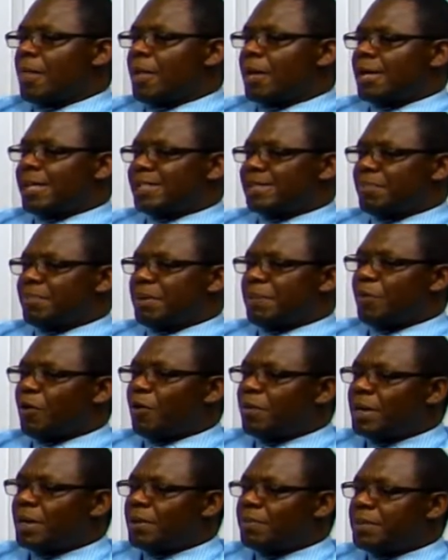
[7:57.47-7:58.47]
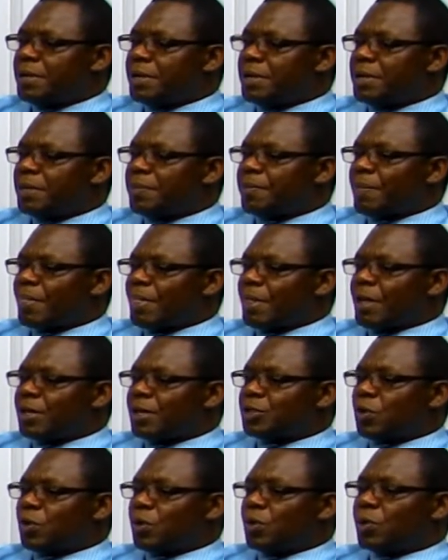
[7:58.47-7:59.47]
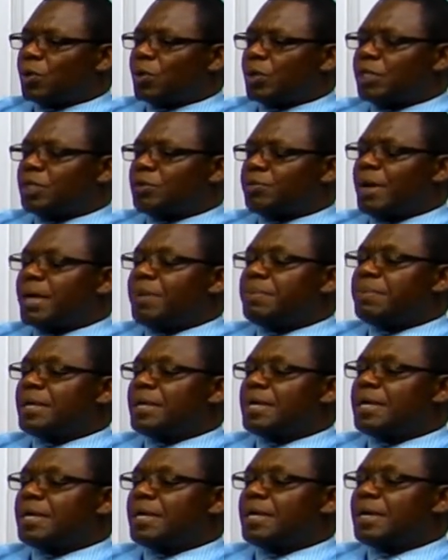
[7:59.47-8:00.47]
There are some people maybe, so it may be